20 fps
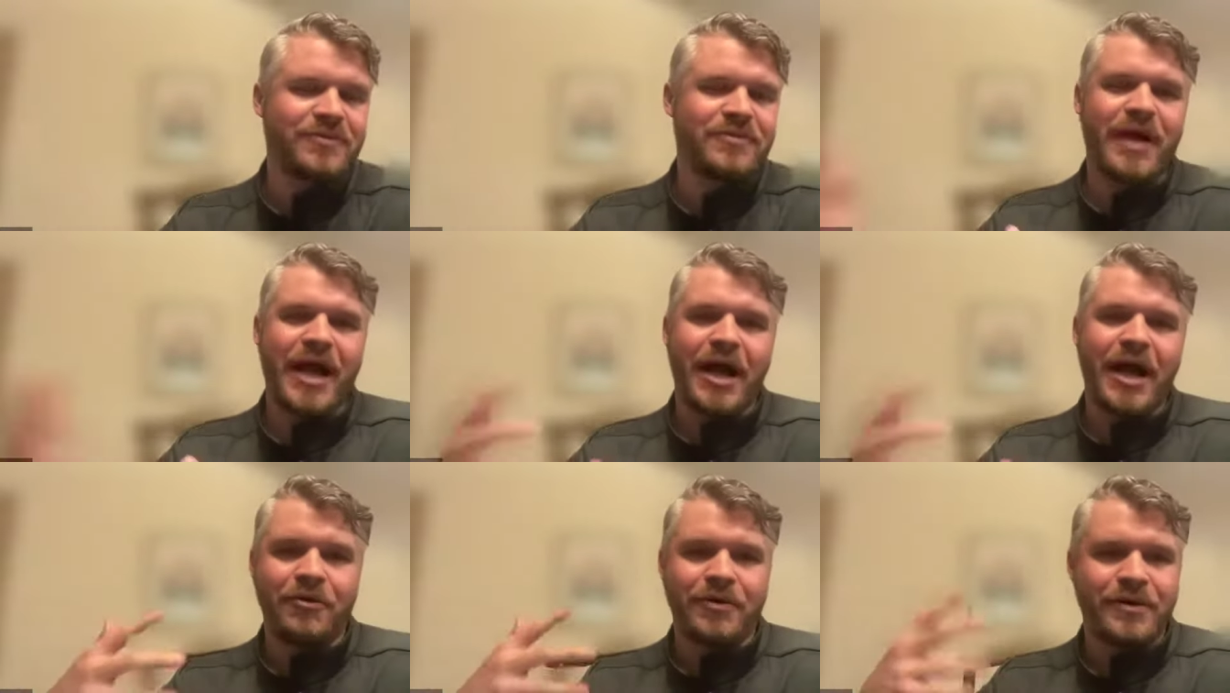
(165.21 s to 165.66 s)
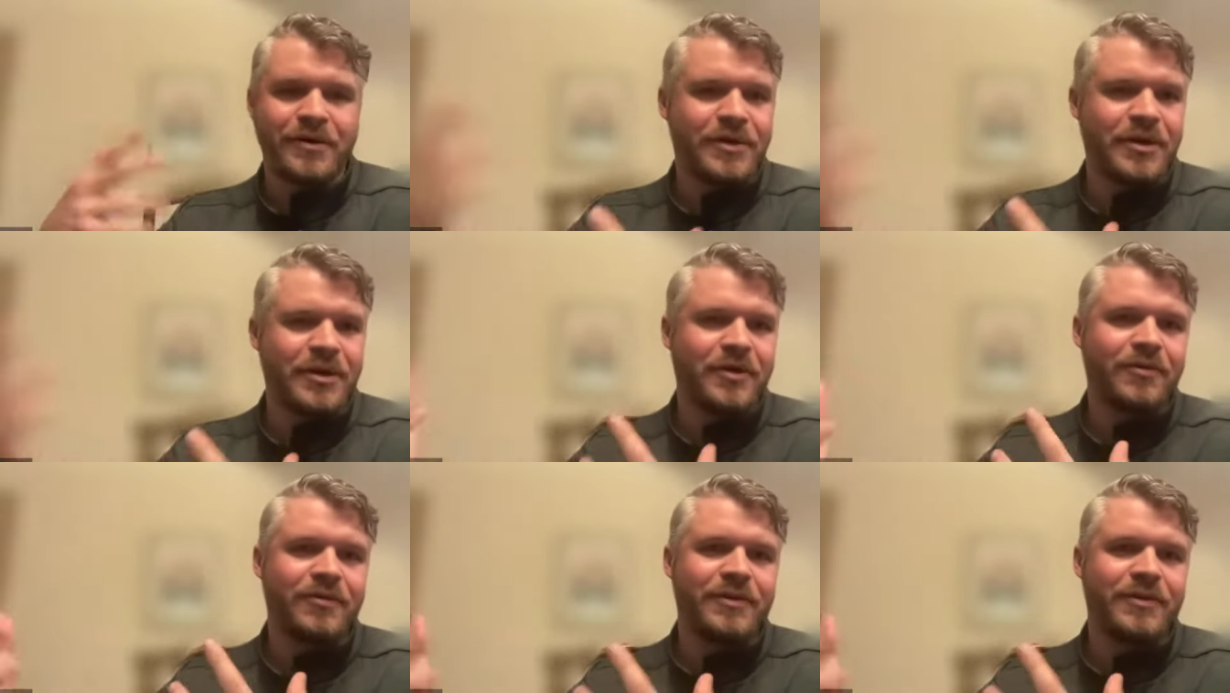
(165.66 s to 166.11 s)
how would
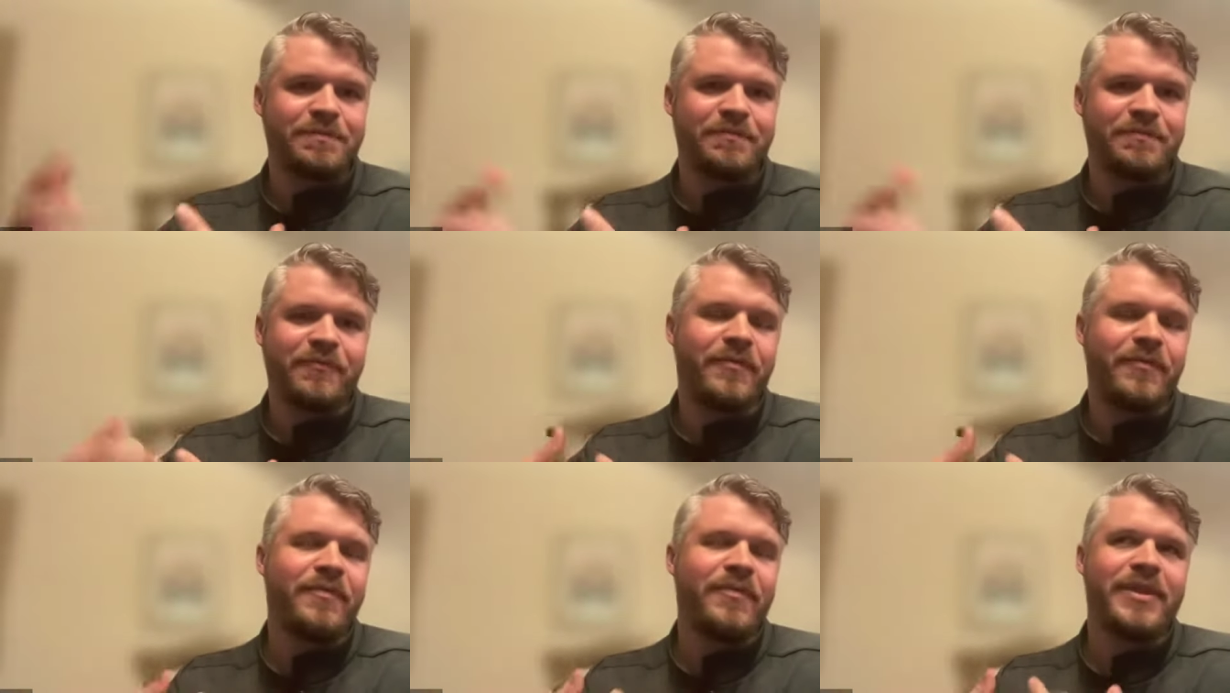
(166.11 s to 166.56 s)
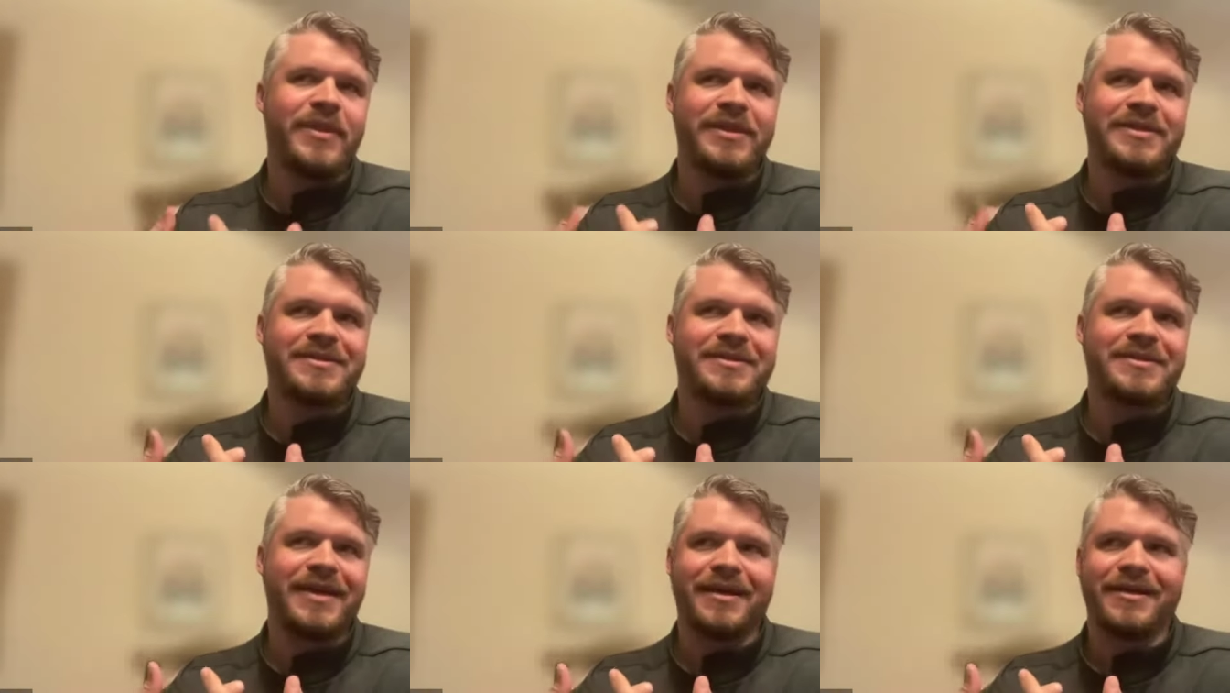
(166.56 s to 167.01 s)
you know this
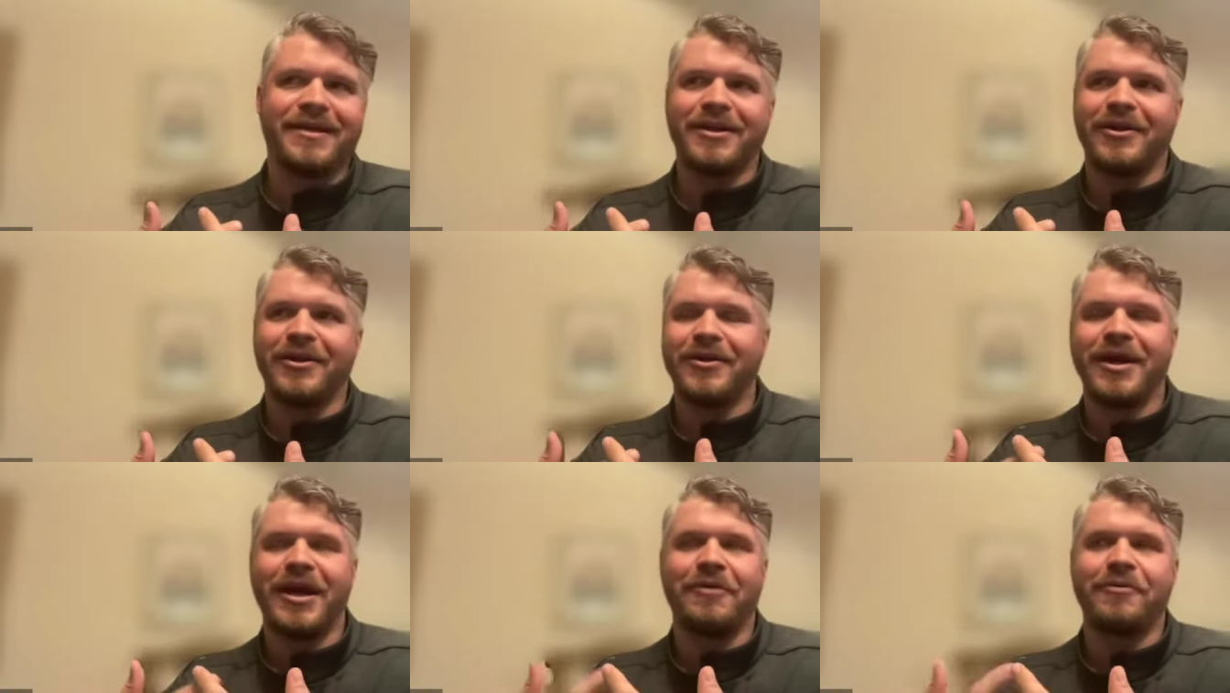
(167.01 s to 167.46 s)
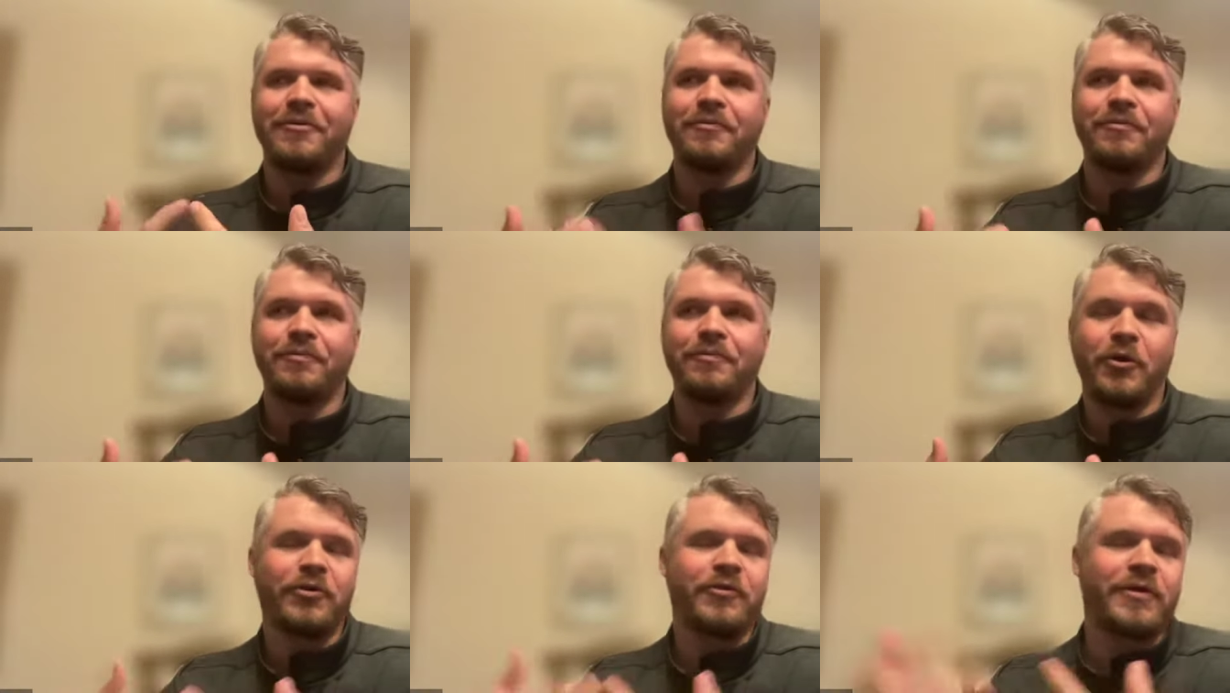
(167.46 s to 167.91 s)
this like you know how would
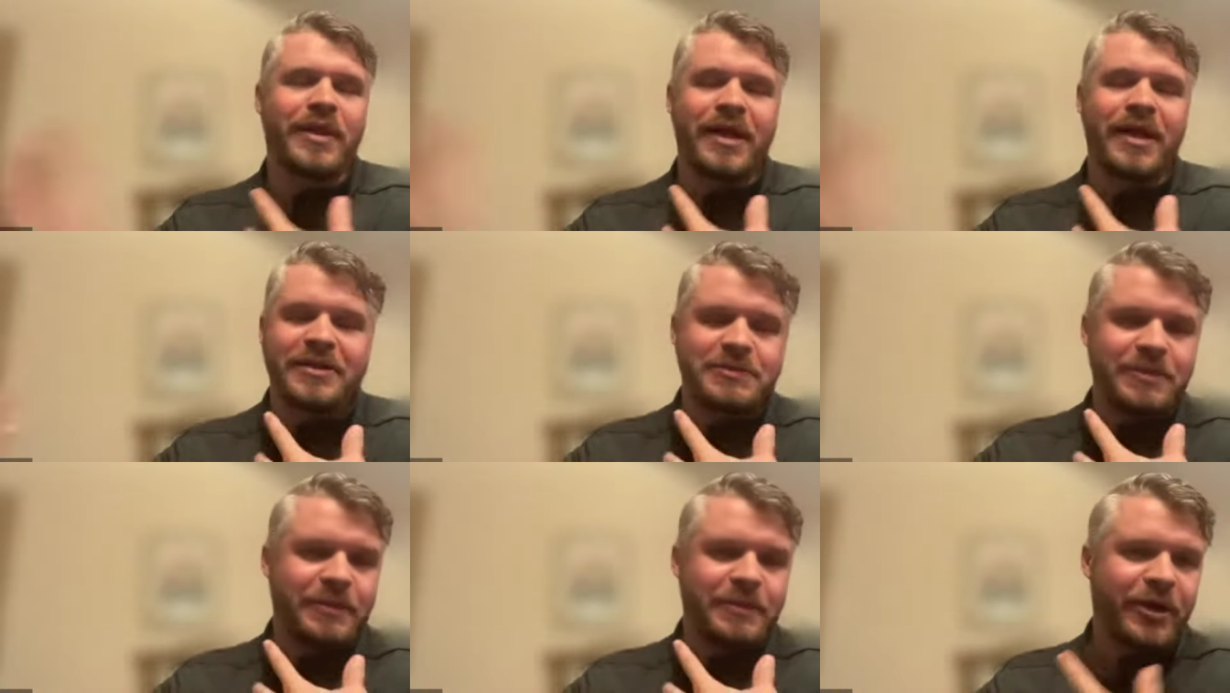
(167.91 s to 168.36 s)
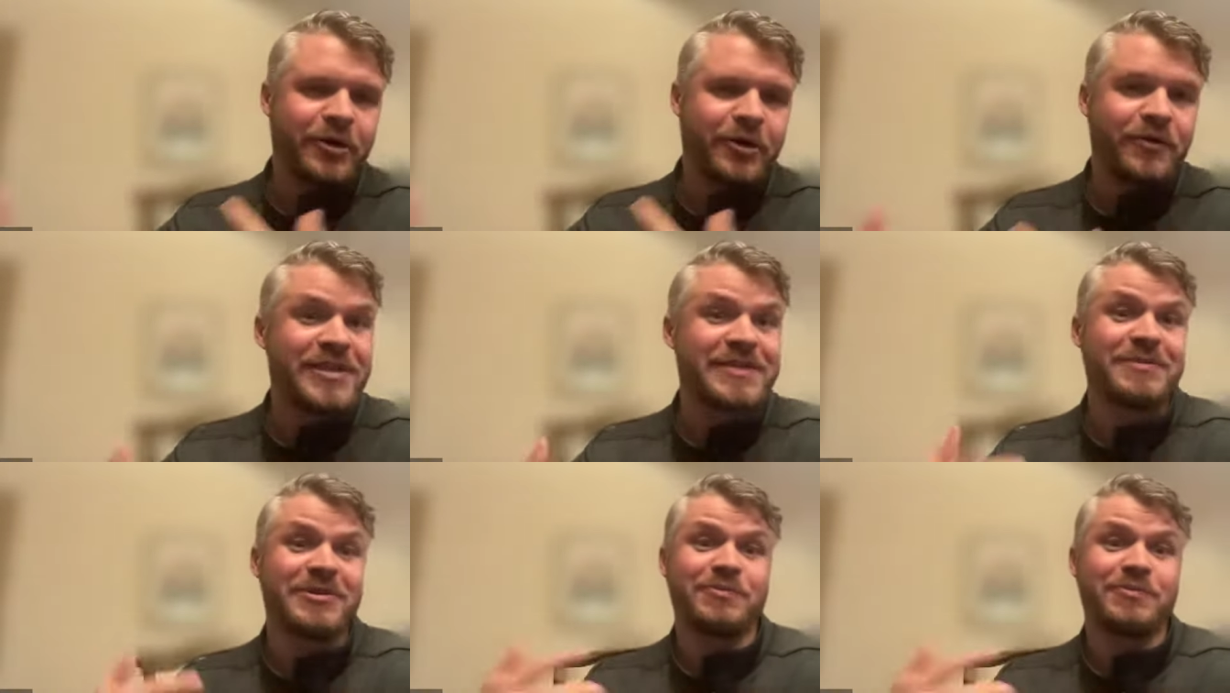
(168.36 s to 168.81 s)
both our lives be better
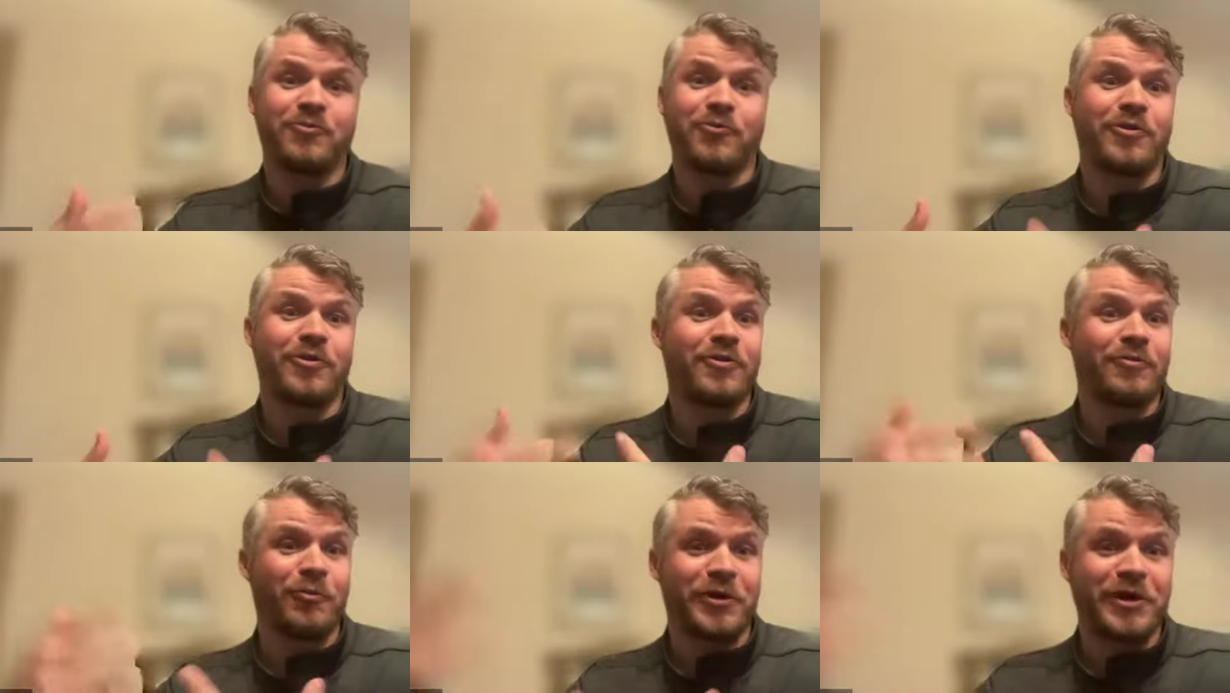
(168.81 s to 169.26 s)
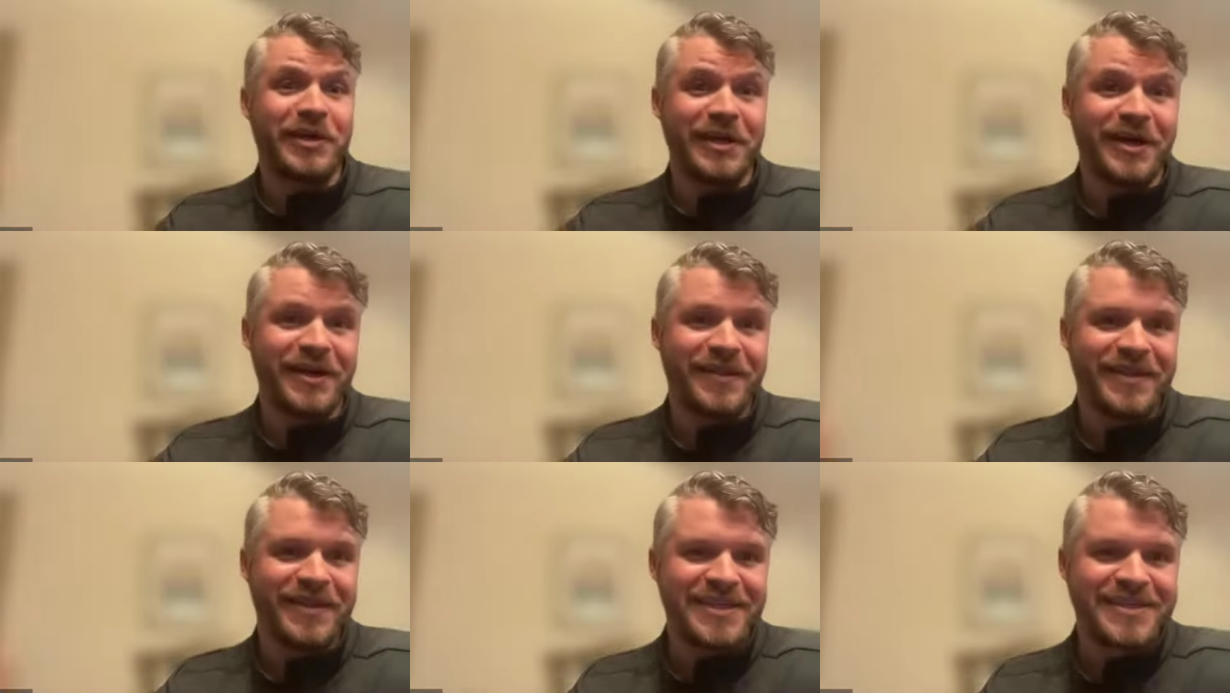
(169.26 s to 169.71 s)
this much more working
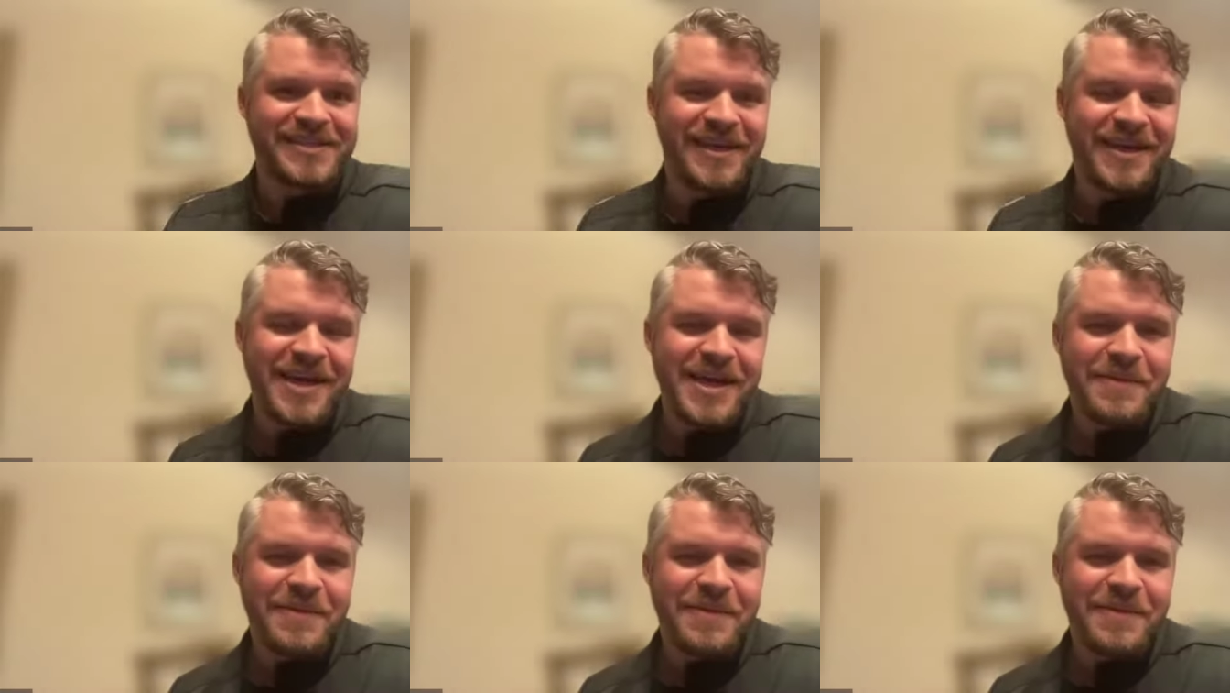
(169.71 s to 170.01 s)
on this